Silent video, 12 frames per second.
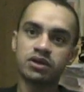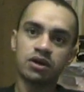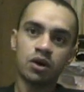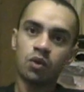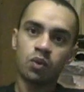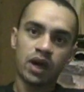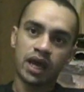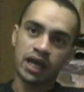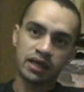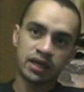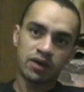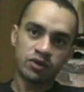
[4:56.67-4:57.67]
There should be no
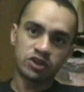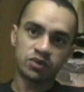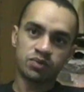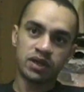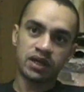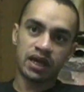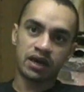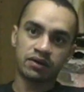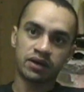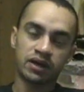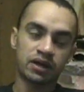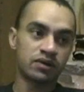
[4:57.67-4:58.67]
way that we should be
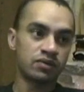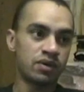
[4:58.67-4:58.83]
down here.